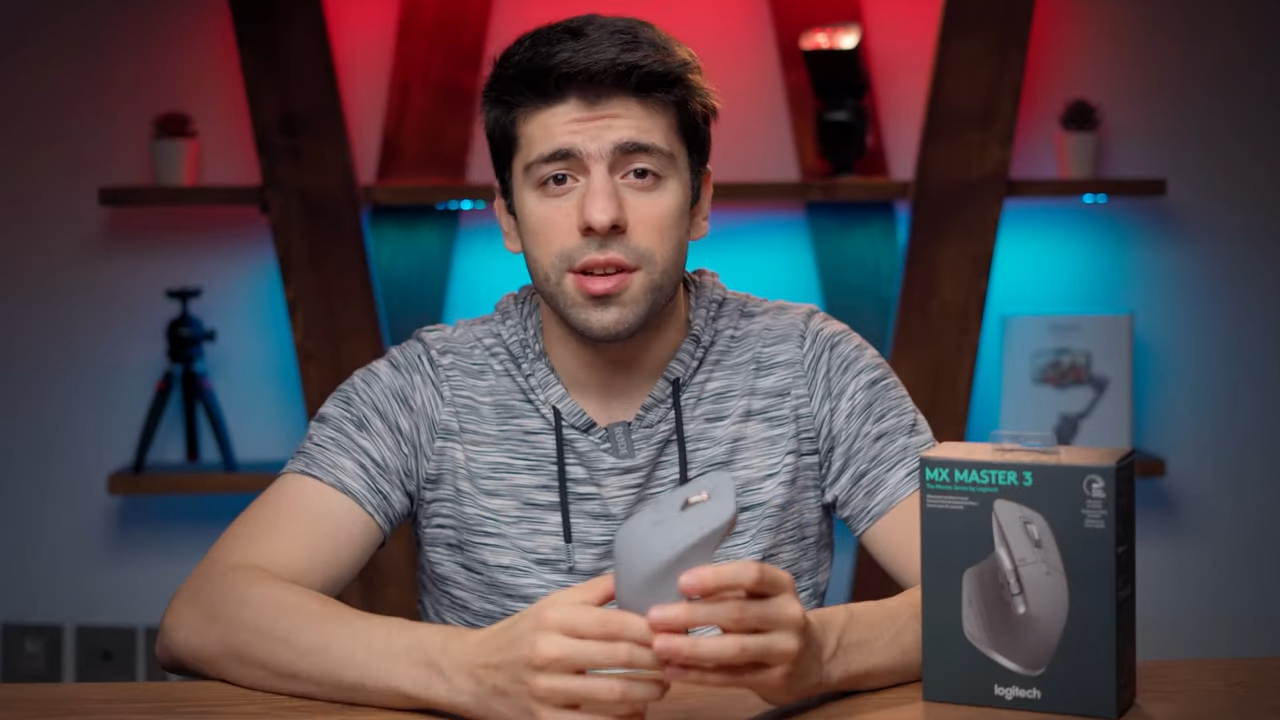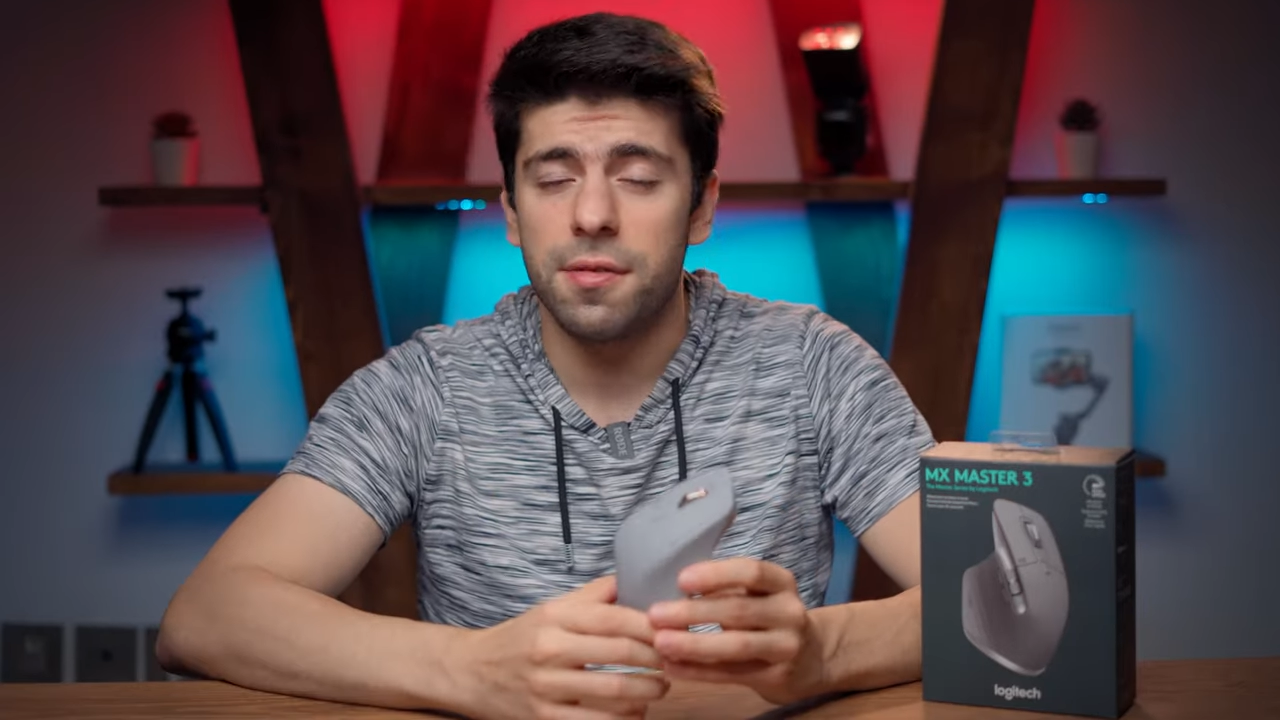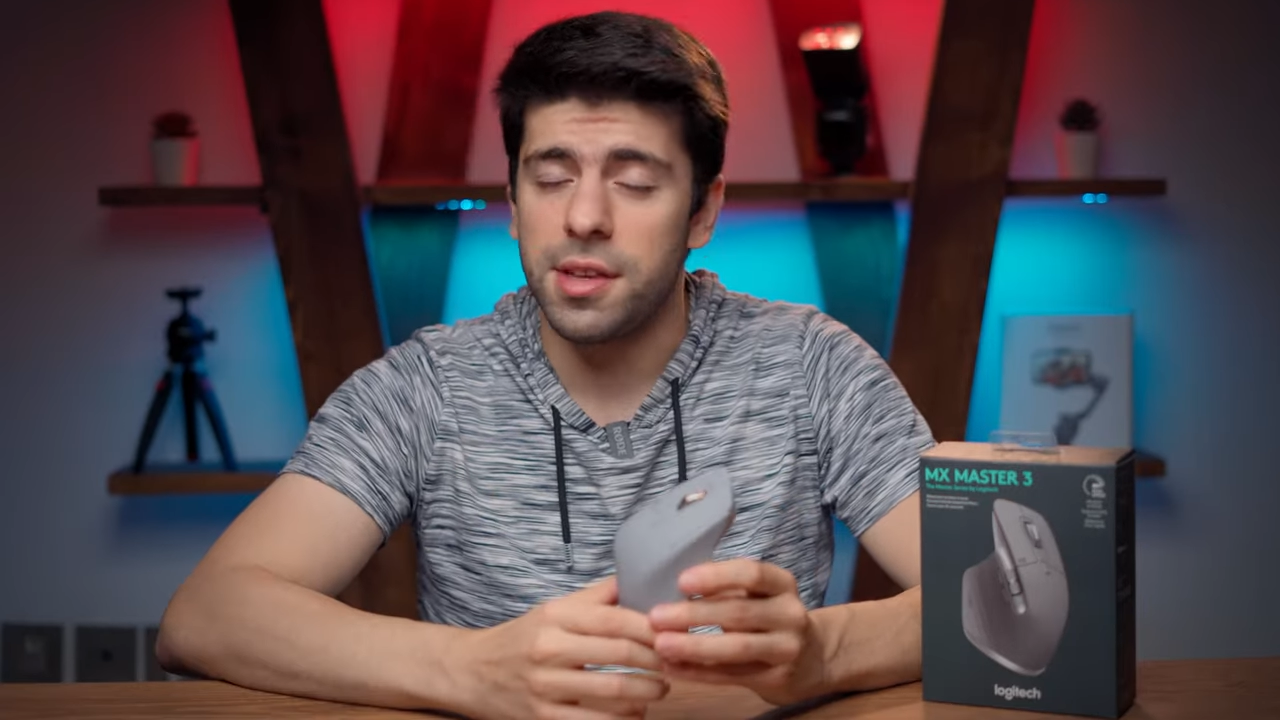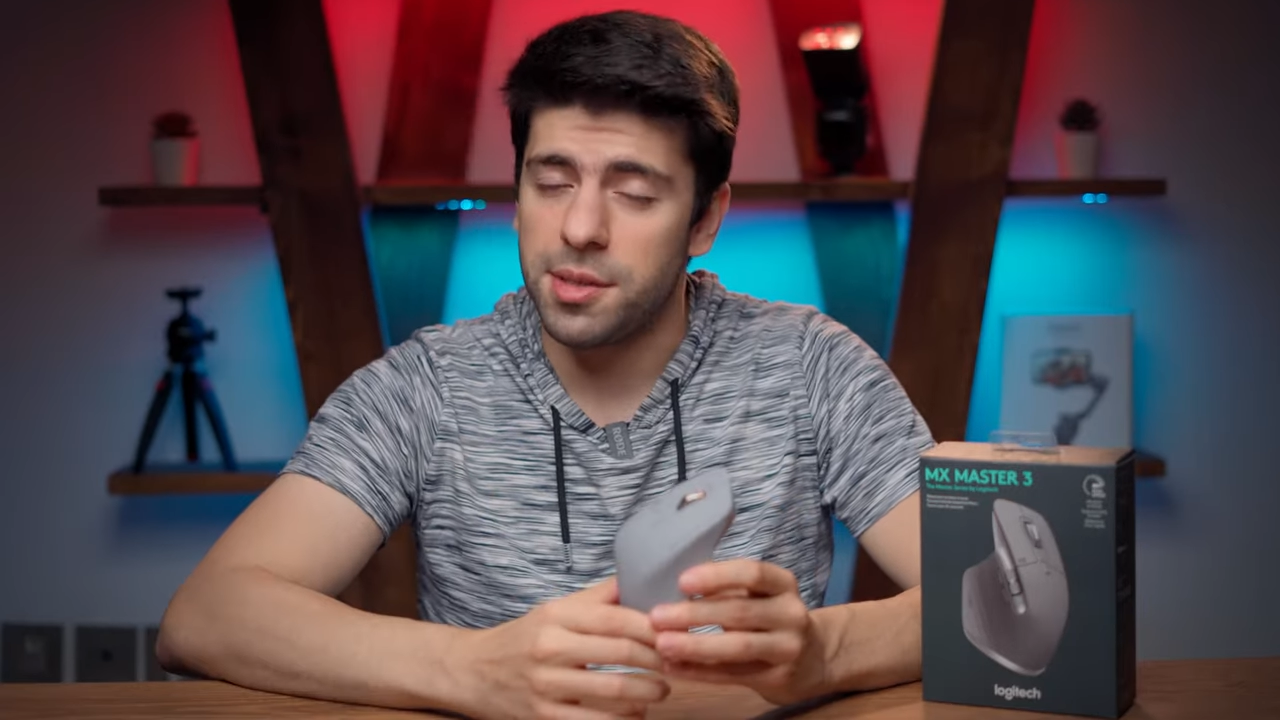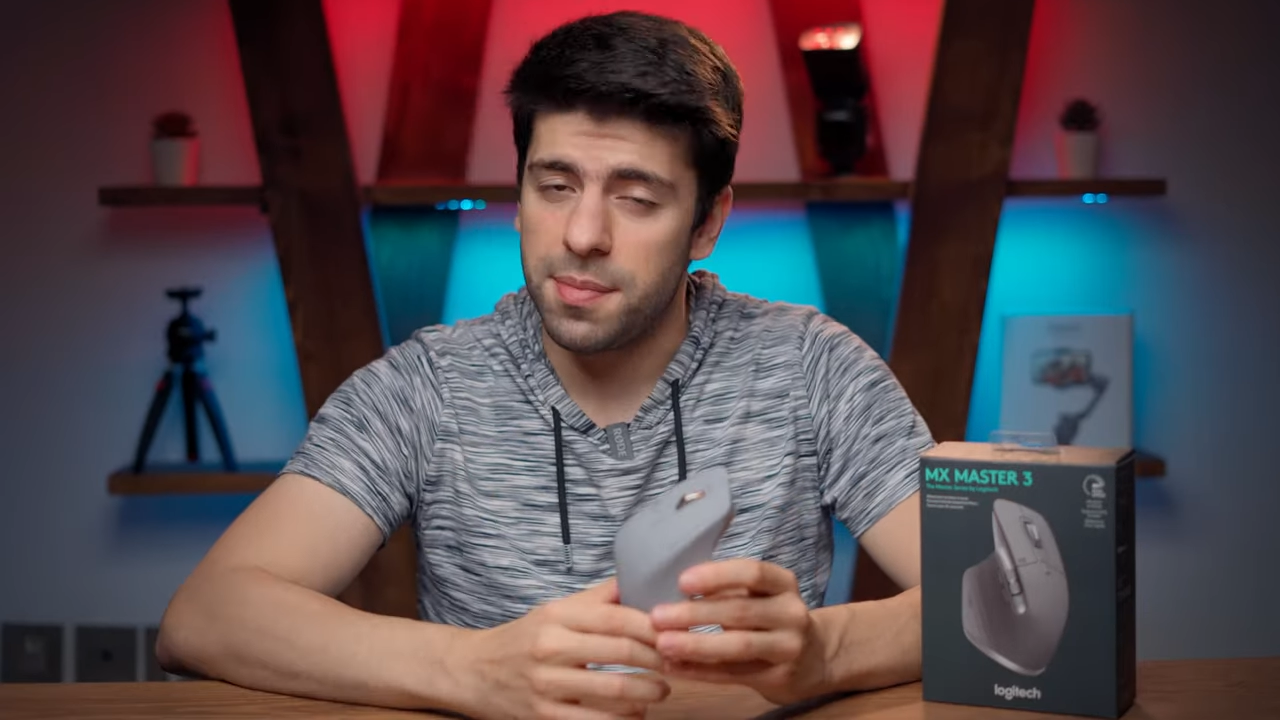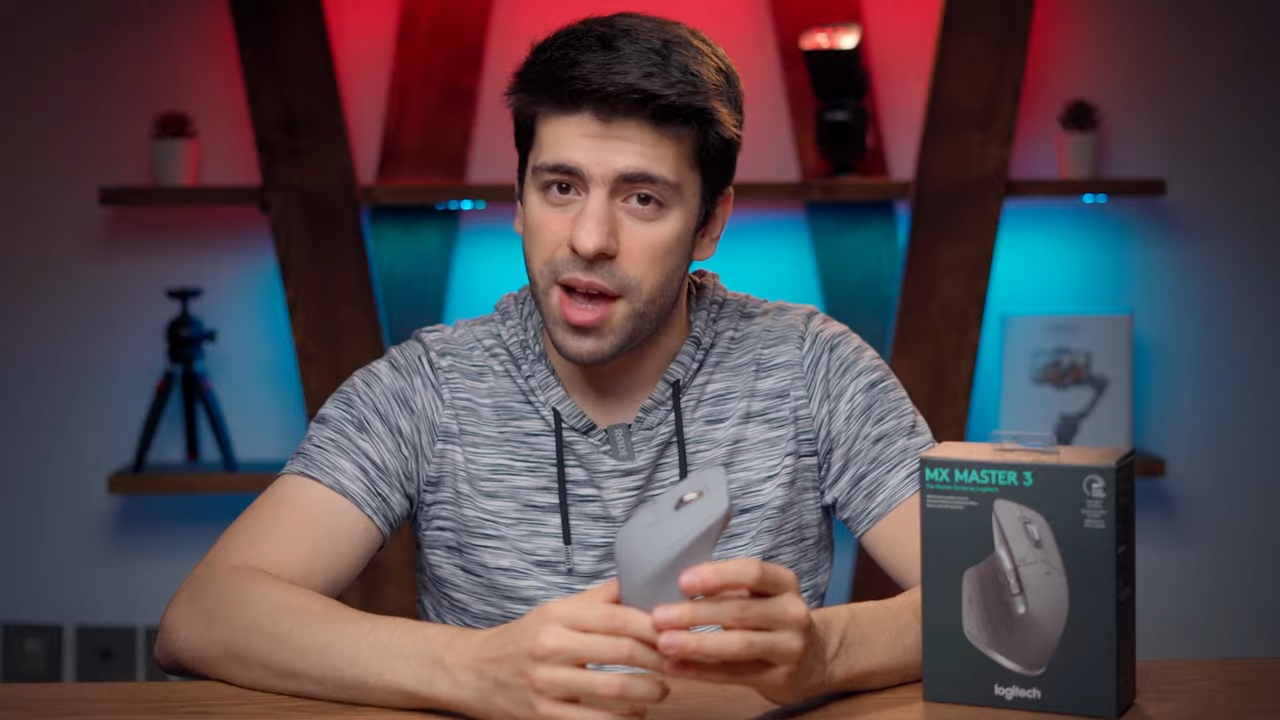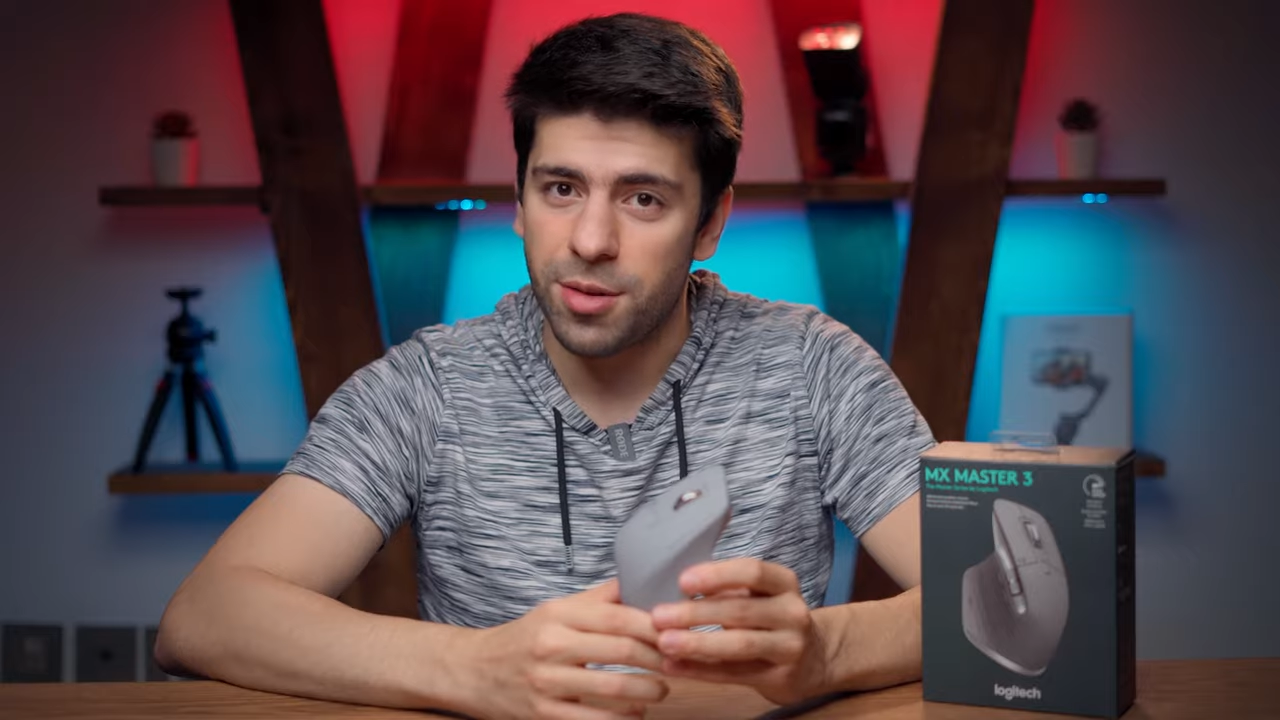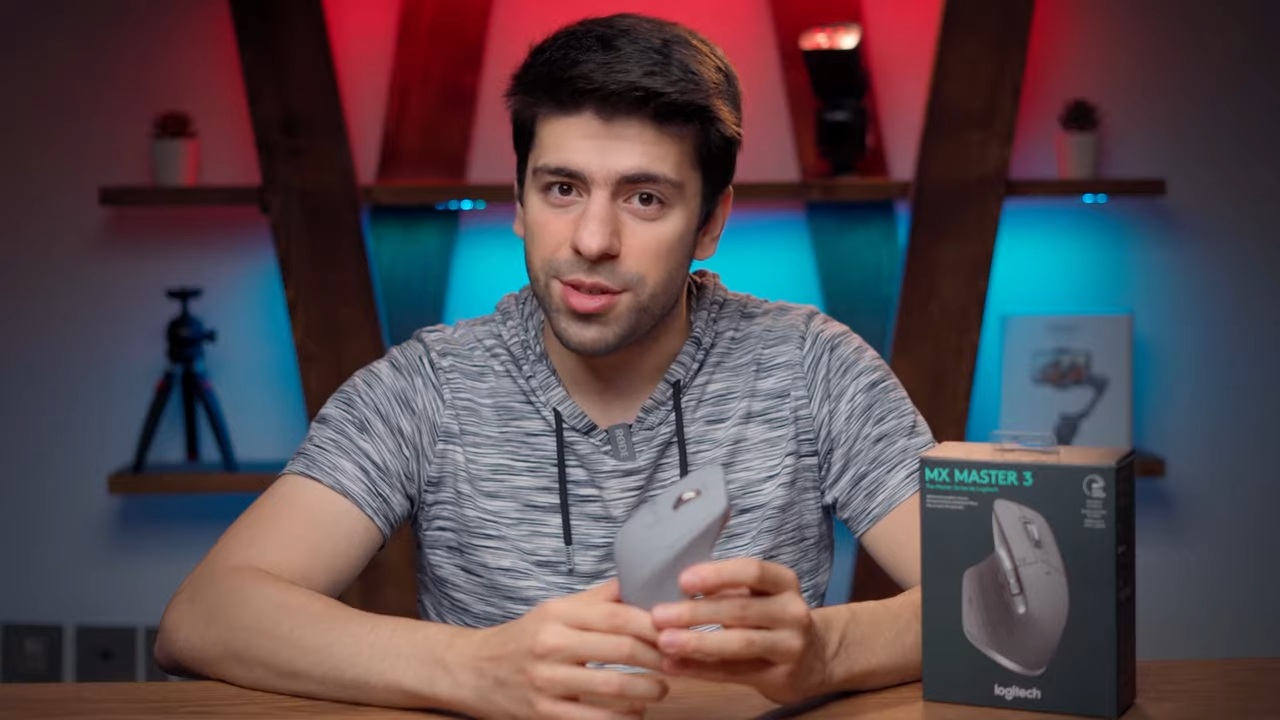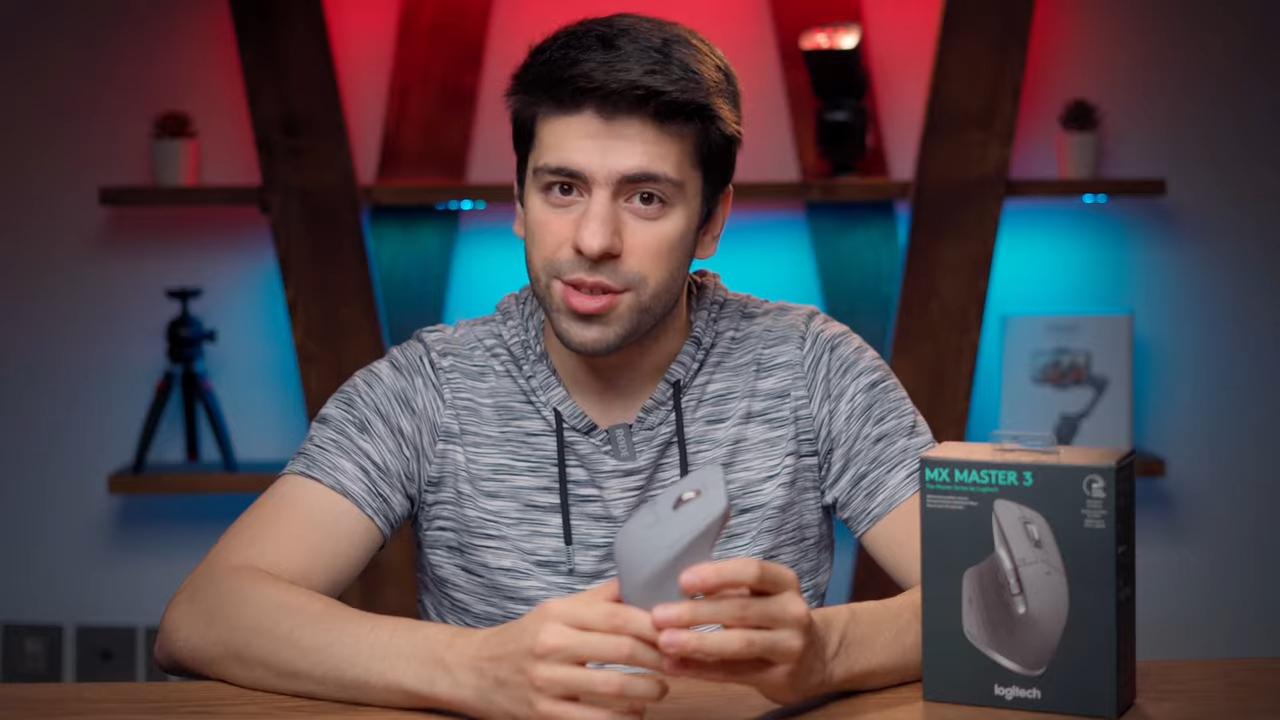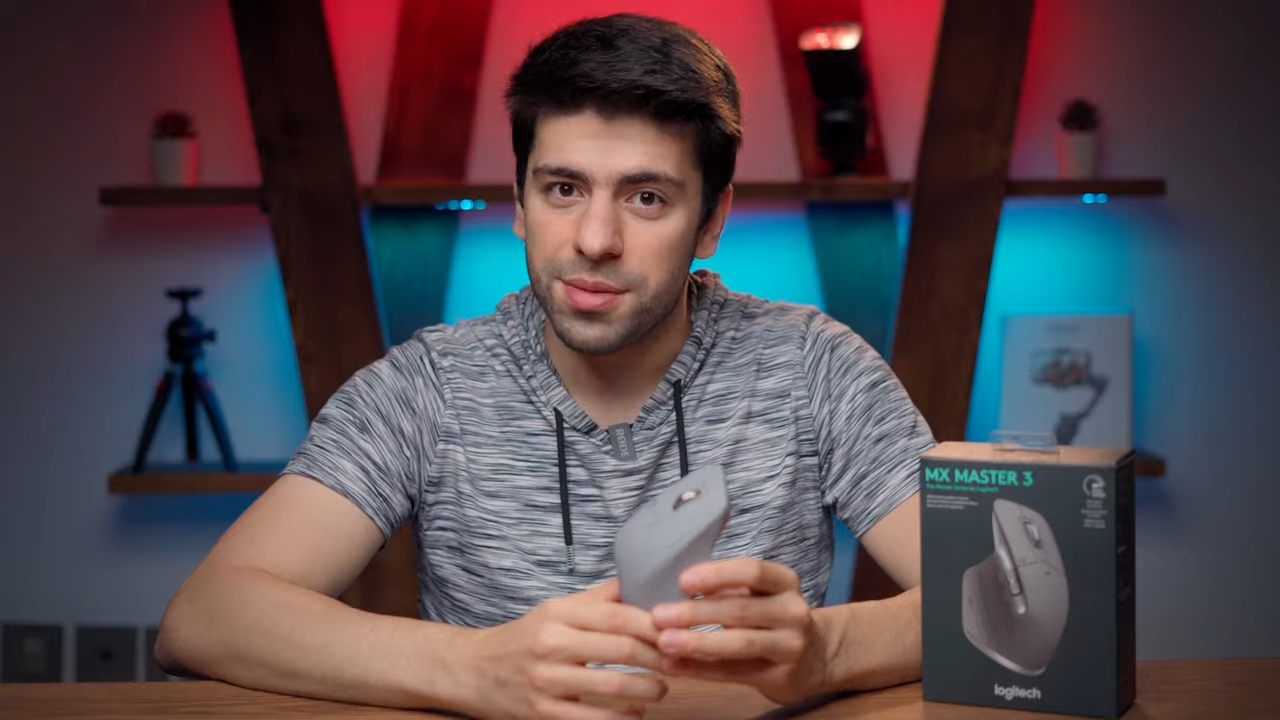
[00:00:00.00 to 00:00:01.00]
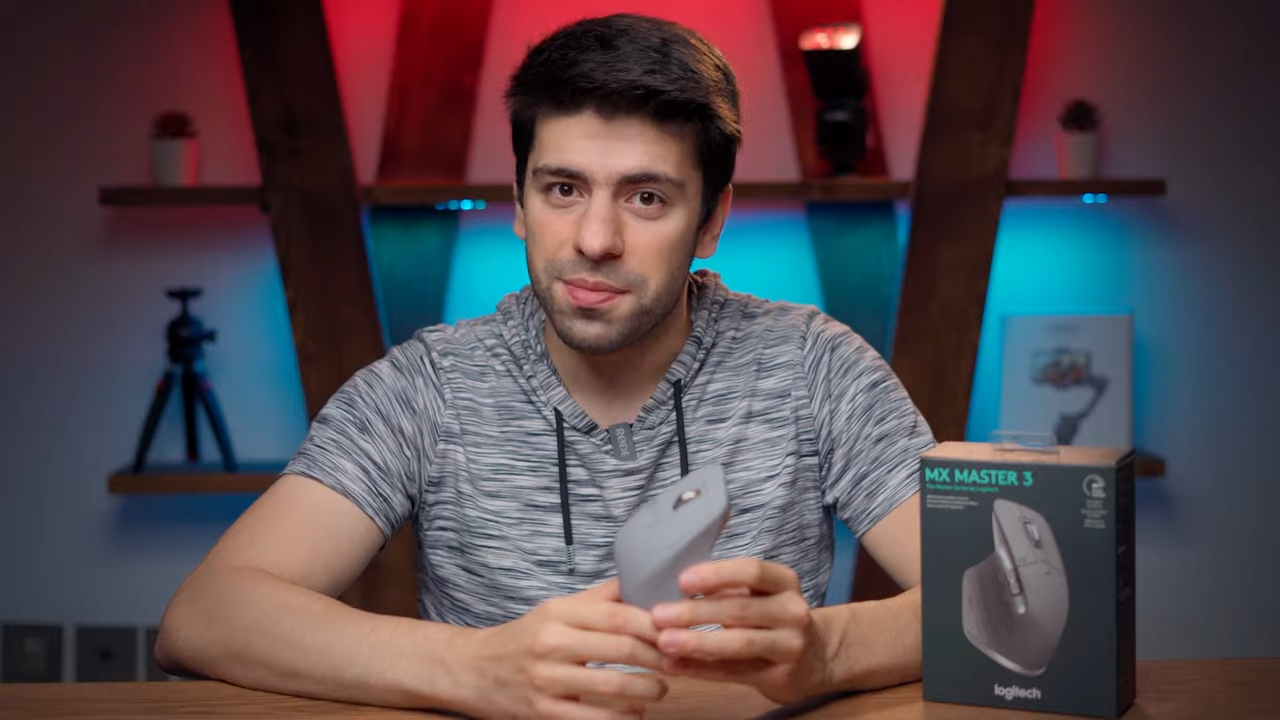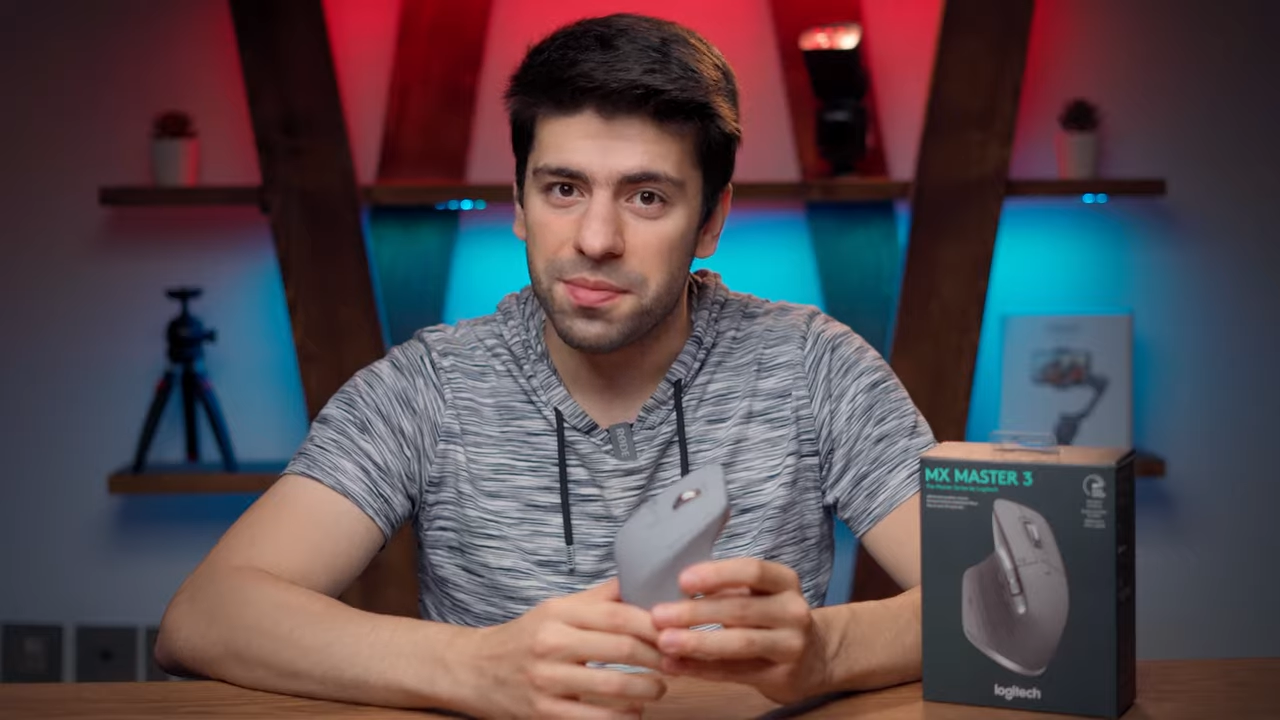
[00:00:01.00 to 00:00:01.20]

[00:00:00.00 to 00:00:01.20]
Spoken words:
of this mouse.